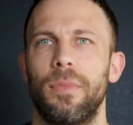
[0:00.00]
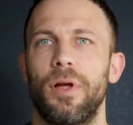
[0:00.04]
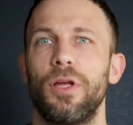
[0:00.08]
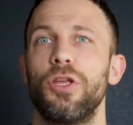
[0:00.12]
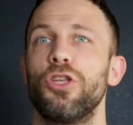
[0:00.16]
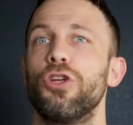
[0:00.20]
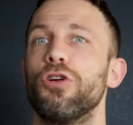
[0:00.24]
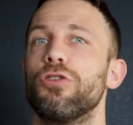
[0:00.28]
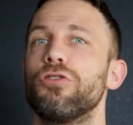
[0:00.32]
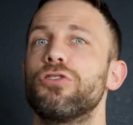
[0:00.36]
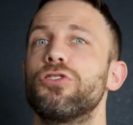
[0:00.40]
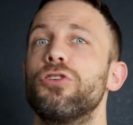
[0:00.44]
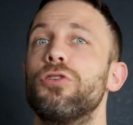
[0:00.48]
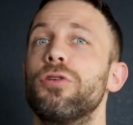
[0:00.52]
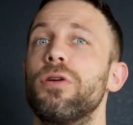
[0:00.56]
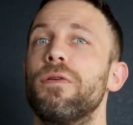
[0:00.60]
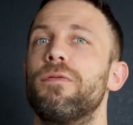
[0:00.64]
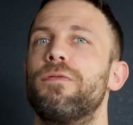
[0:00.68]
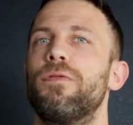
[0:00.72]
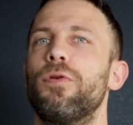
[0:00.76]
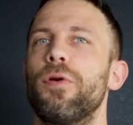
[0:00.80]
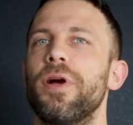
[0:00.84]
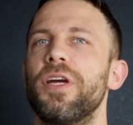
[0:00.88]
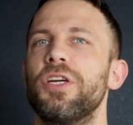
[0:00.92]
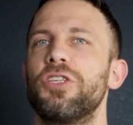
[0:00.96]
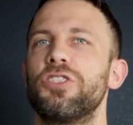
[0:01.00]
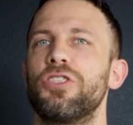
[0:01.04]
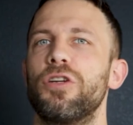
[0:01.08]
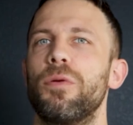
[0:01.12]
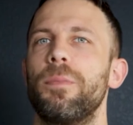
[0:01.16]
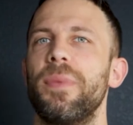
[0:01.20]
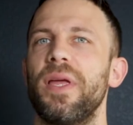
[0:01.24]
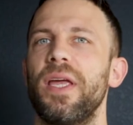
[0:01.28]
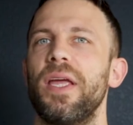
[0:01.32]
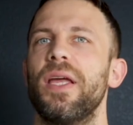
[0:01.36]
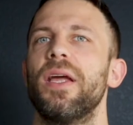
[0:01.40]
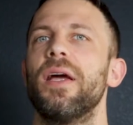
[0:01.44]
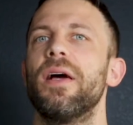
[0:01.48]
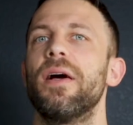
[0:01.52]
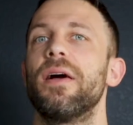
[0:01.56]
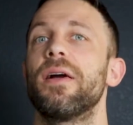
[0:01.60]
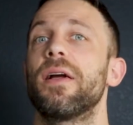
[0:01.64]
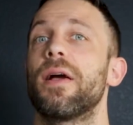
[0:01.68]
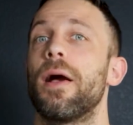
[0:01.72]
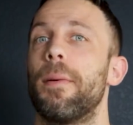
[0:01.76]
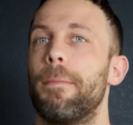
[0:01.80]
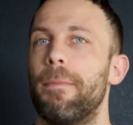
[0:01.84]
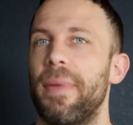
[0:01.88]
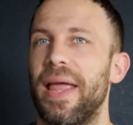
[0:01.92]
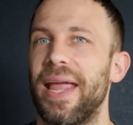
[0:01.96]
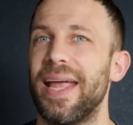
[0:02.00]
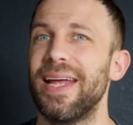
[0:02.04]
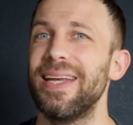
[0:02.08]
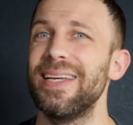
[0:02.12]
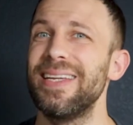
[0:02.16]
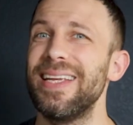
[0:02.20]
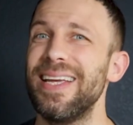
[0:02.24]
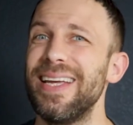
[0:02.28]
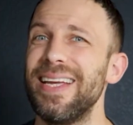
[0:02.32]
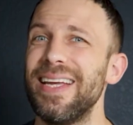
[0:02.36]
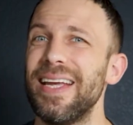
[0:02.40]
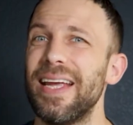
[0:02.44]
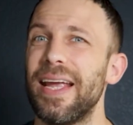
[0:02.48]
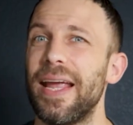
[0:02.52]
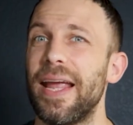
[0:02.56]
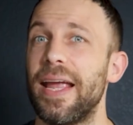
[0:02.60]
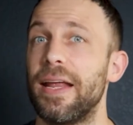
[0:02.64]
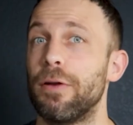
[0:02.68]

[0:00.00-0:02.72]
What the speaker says: your tone of voice should be commanding